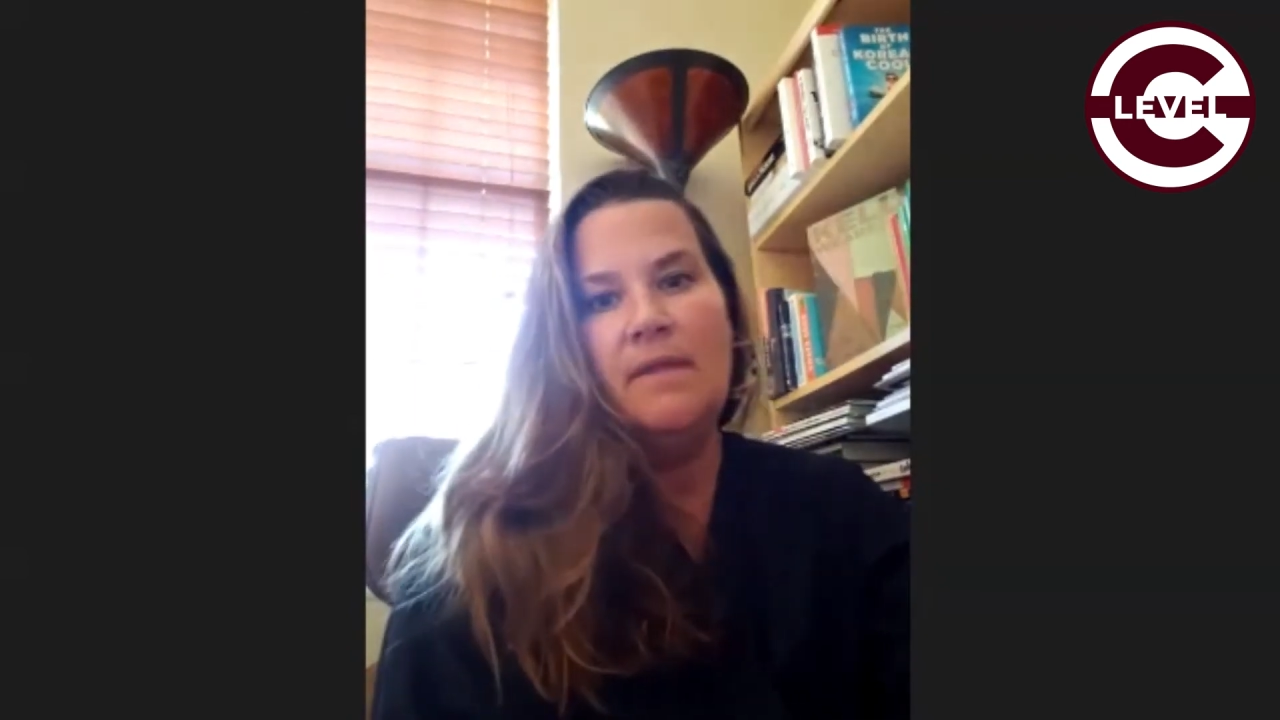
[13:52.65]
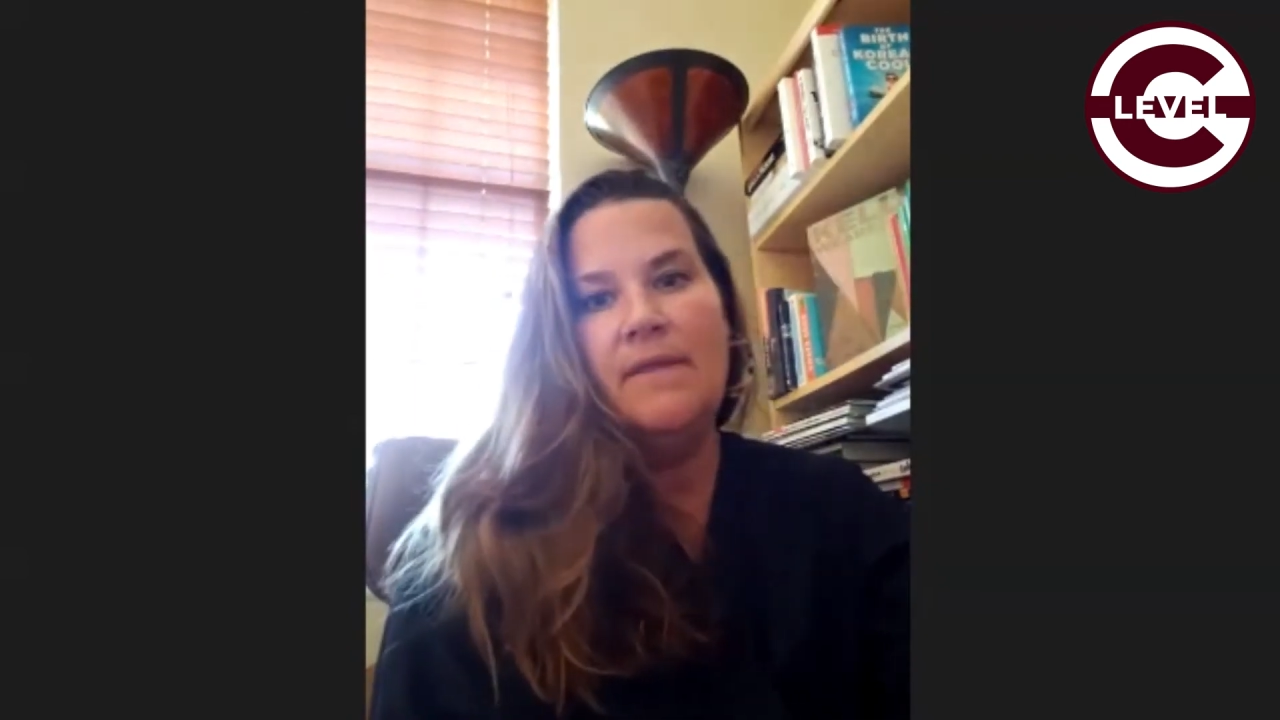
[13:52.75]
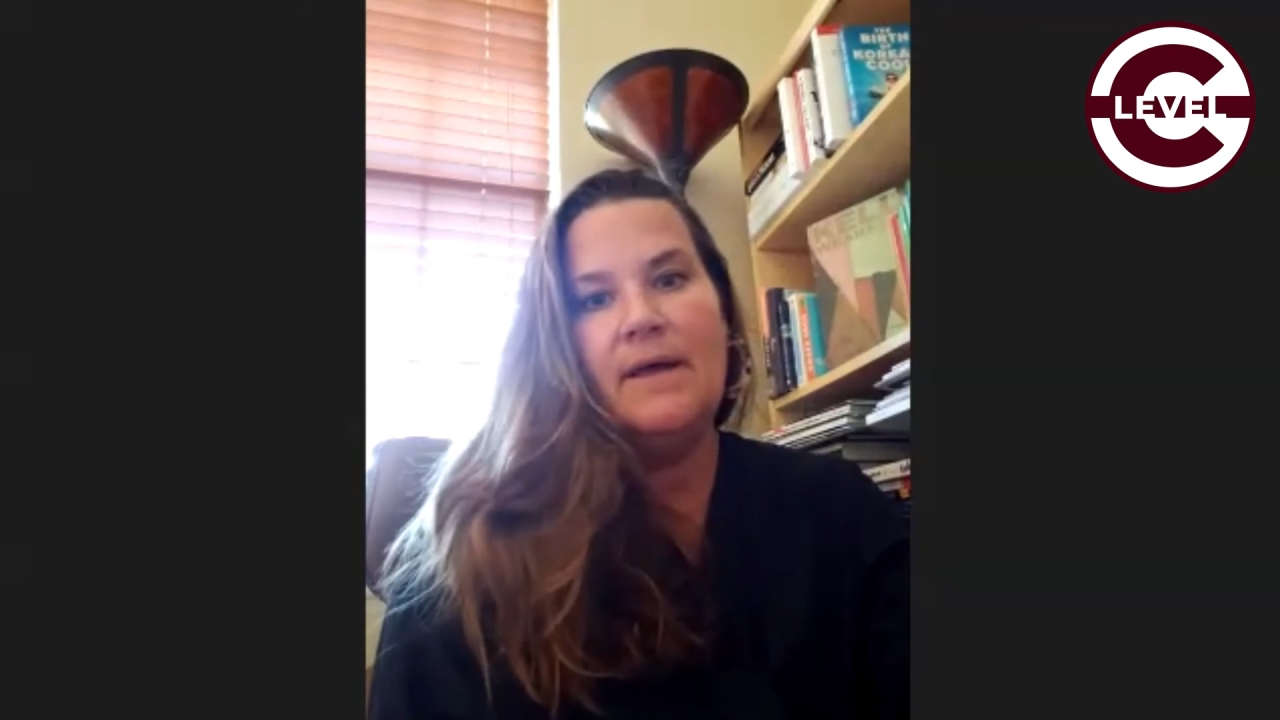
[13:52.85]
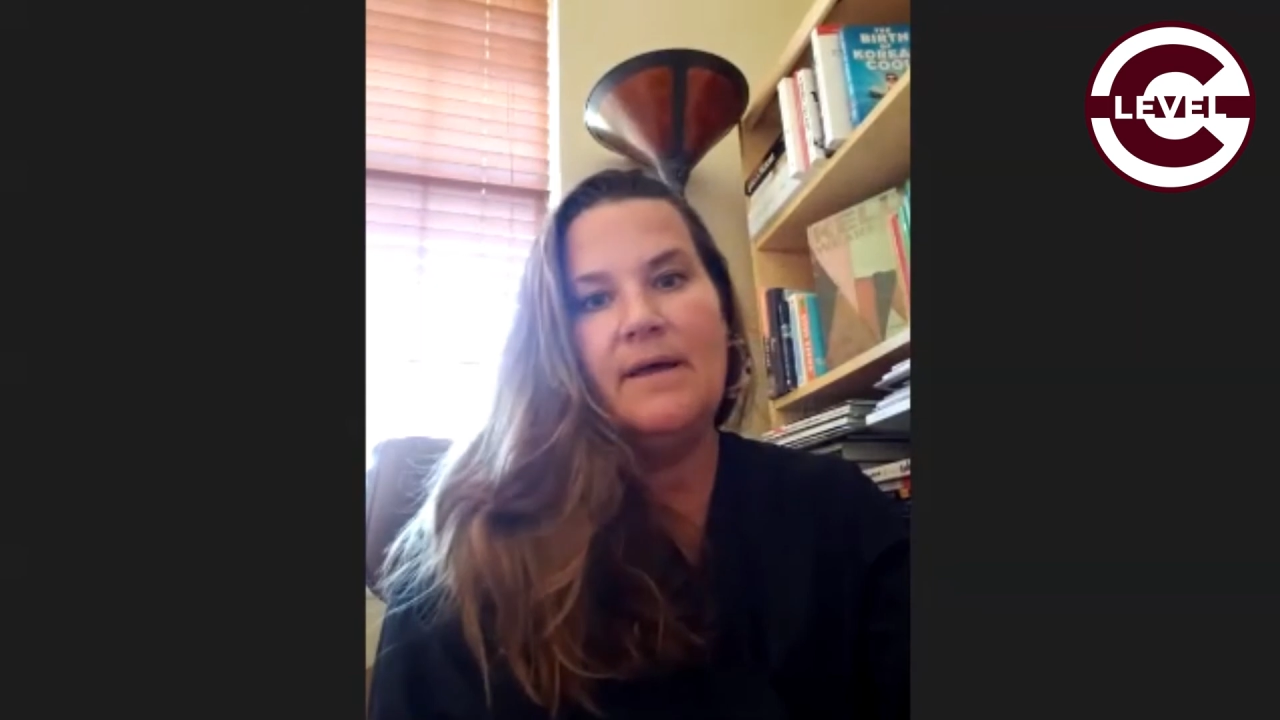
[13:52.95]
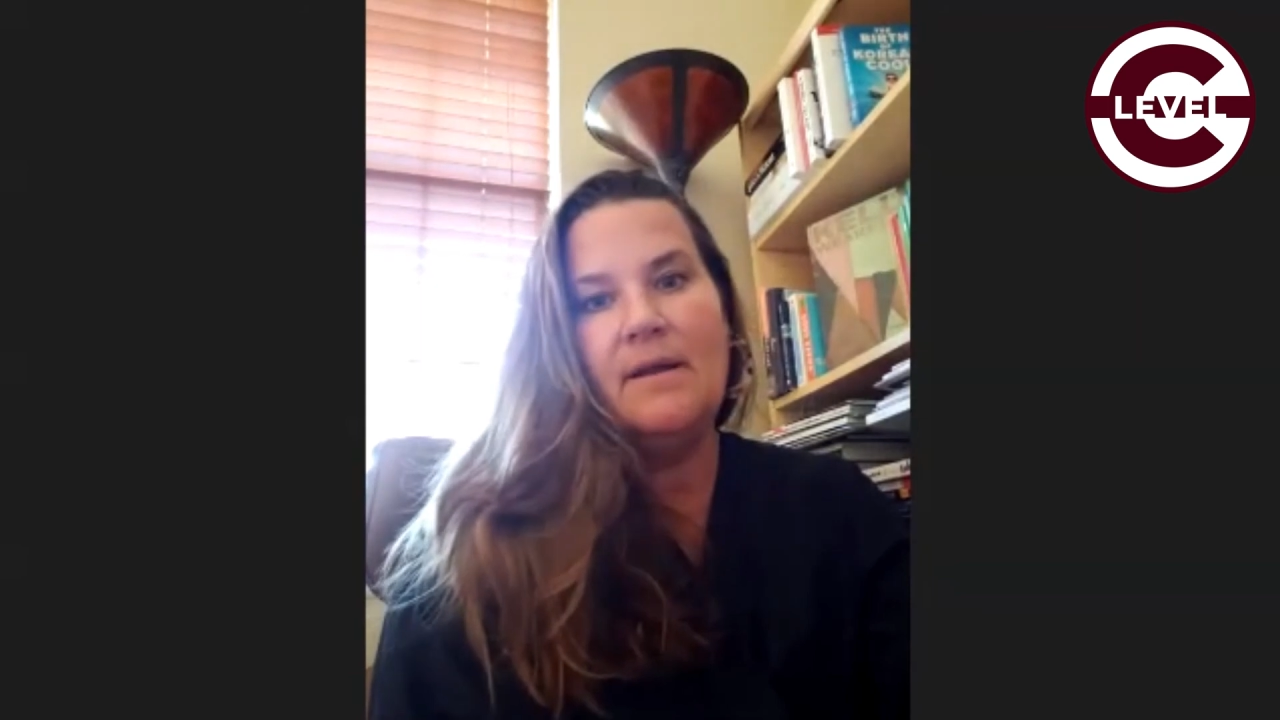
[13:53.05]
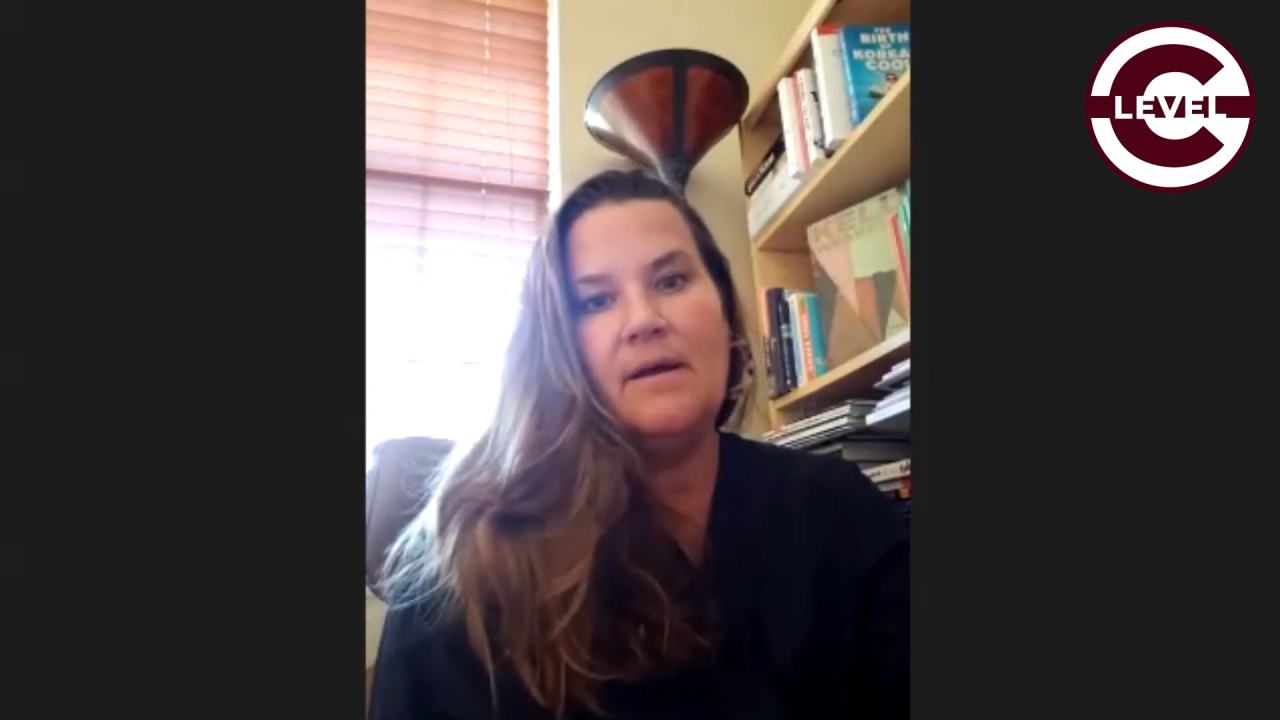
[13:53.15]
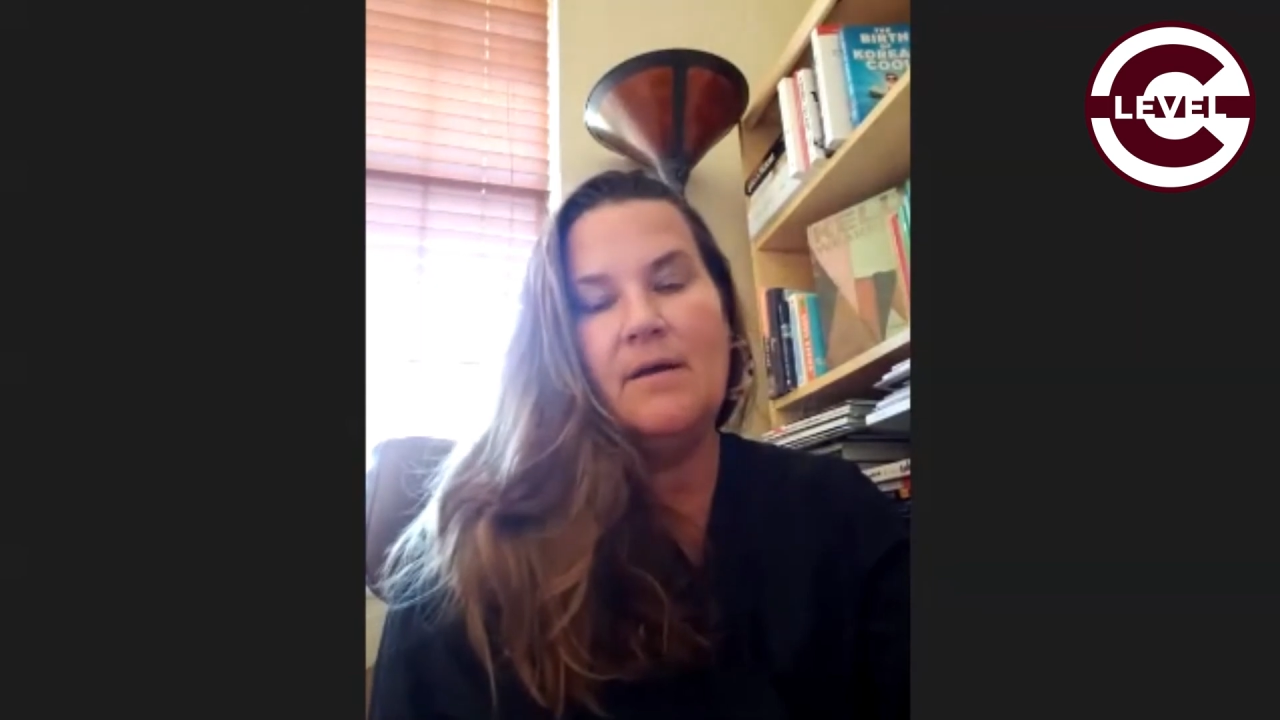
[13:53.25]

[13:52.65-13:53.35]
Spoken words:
that